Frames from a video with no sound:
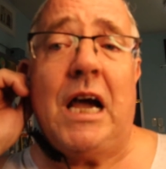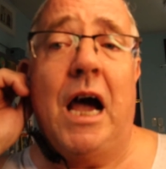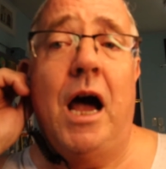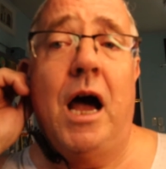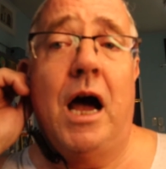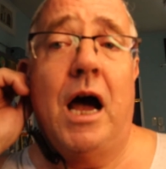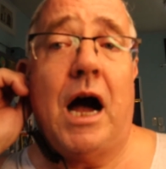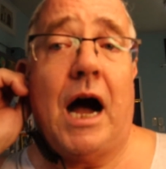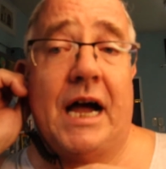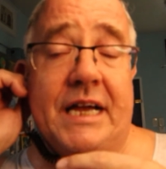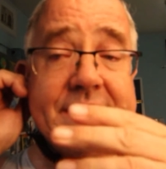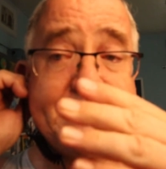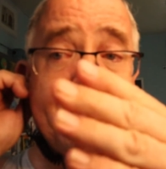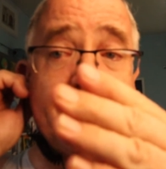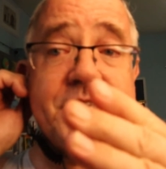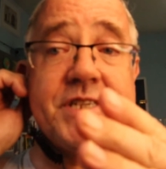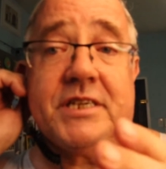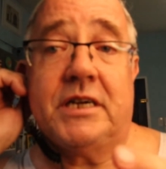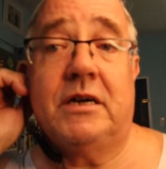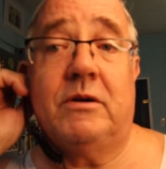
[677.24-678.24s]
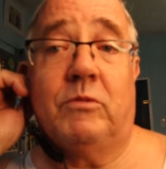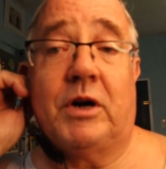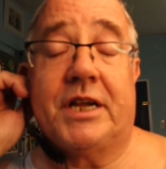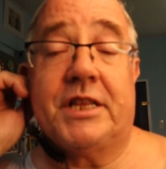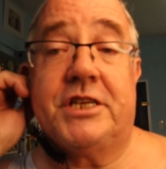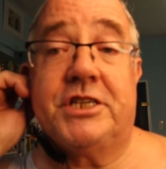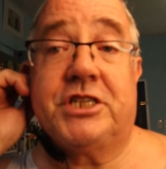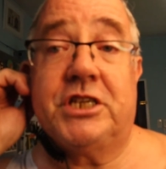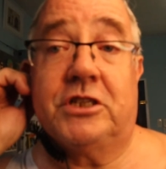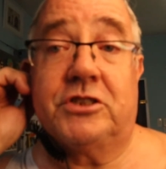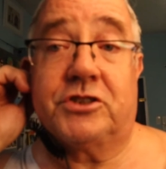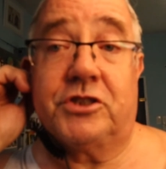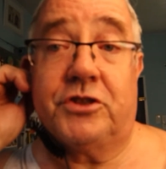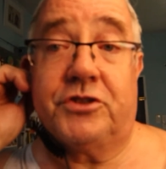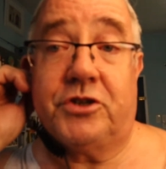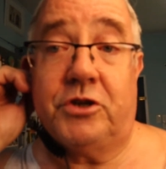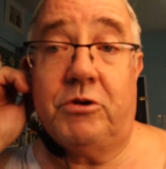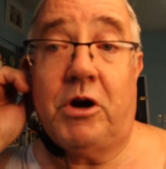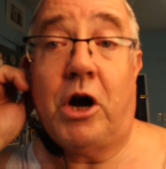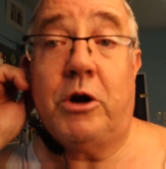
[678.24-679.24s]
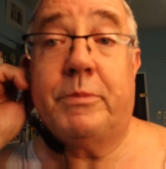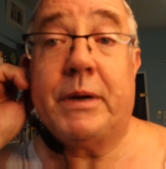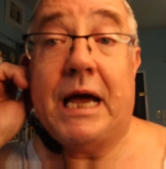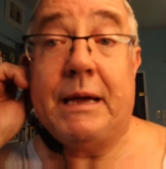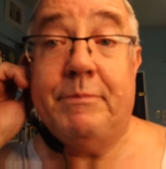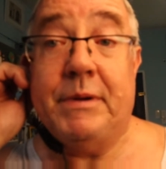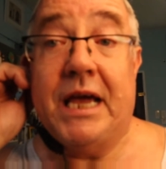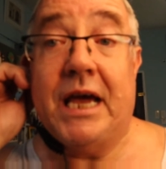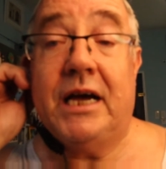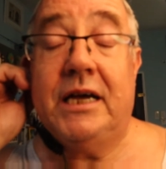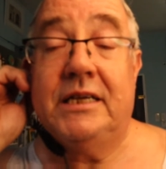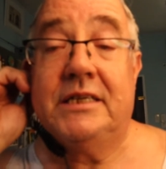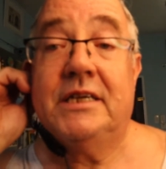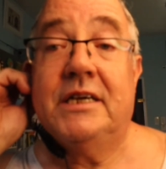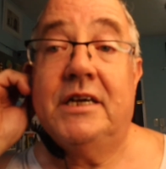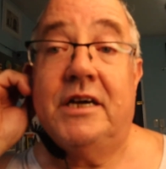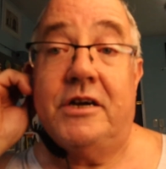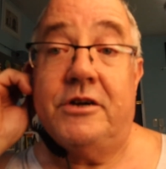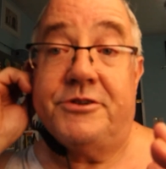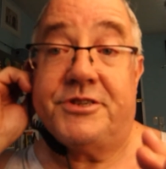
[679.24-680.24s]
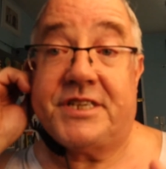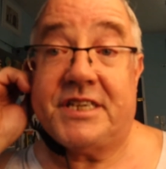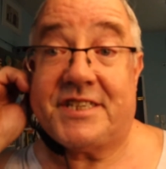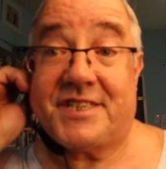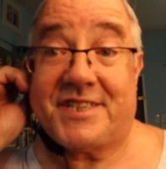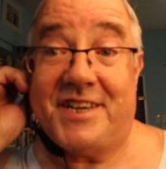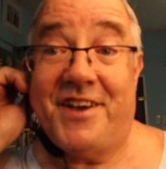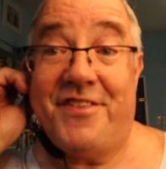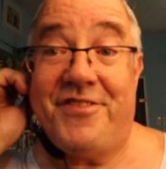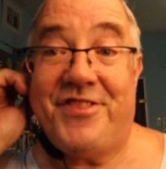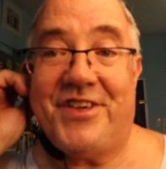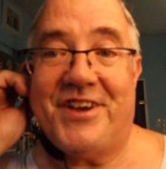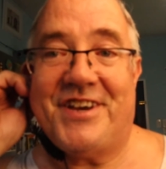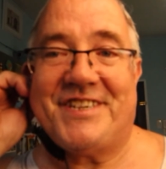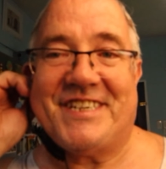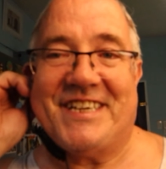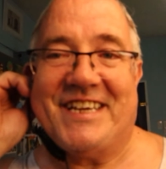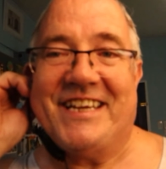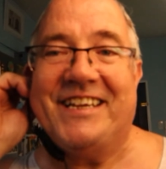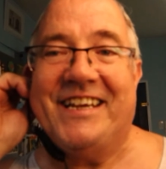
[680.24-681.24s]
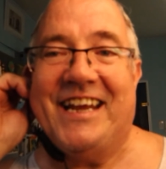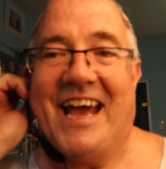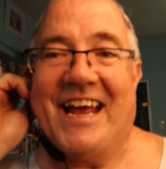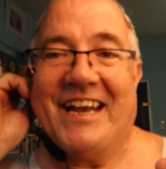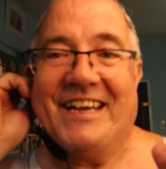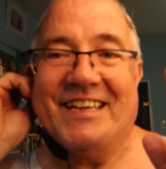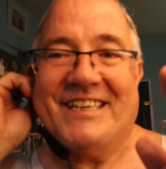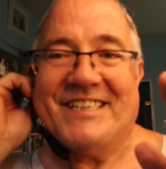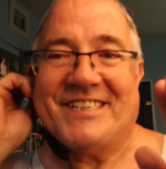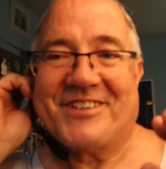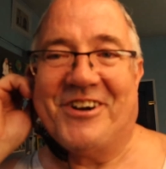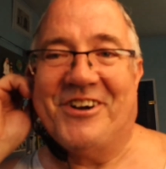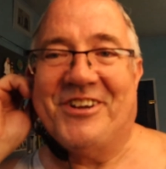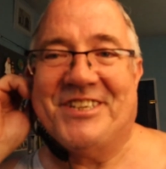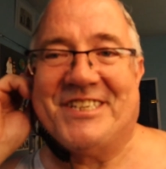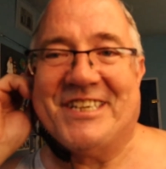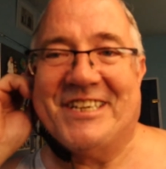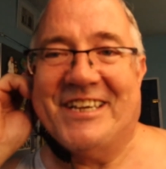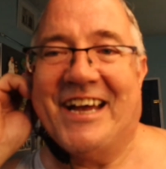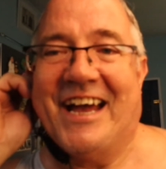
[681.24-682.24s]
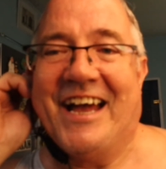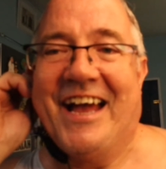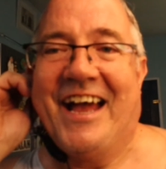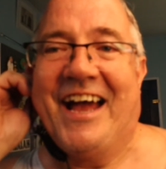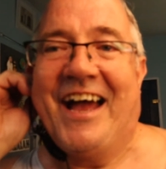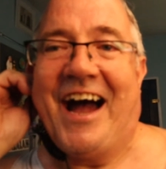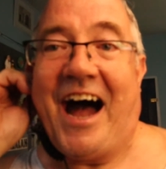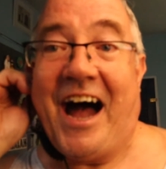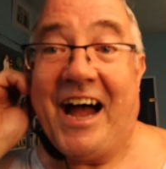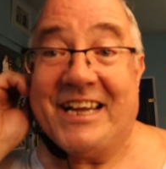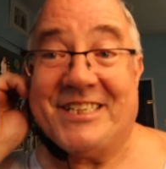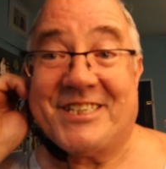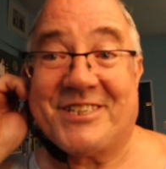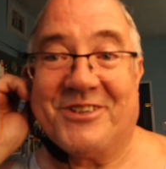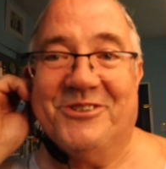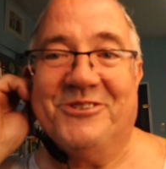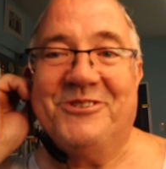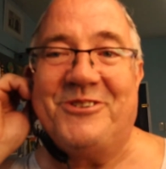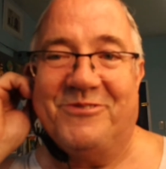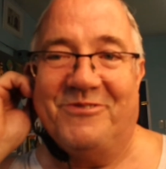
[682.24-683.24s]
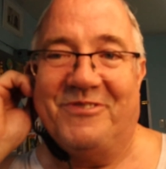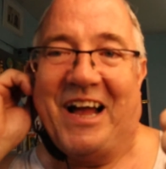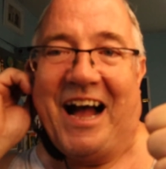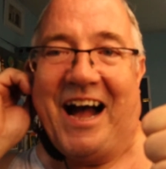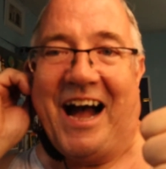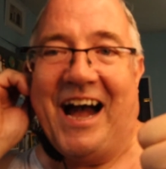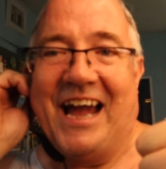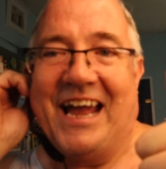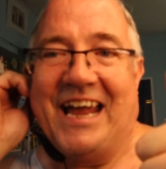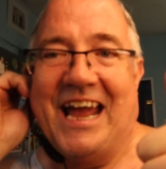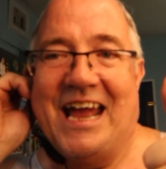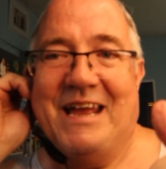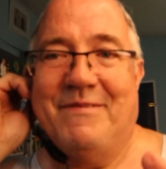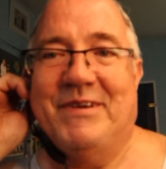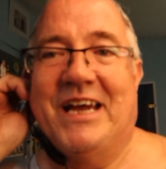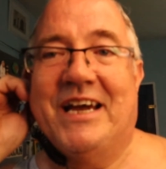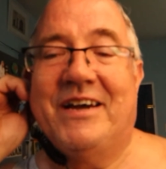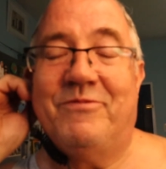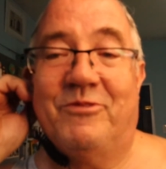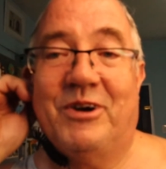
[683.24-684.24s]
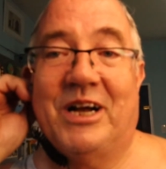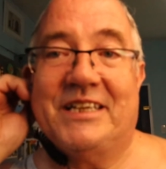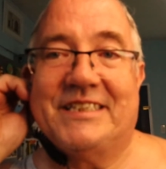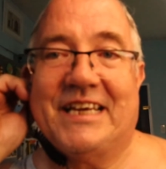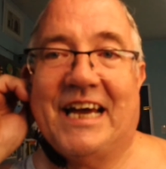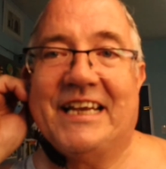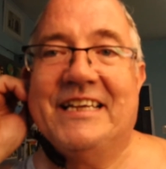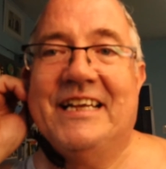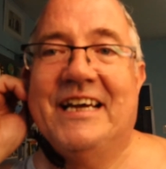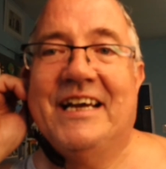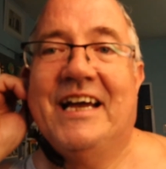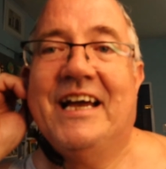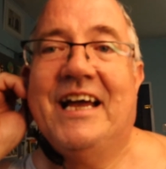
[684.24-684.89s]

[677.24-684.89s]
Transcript: Uh, I sponsor one of the children through Hope, Amia, who's just turned 13 and has gone to high school. Hi, Amia, well done.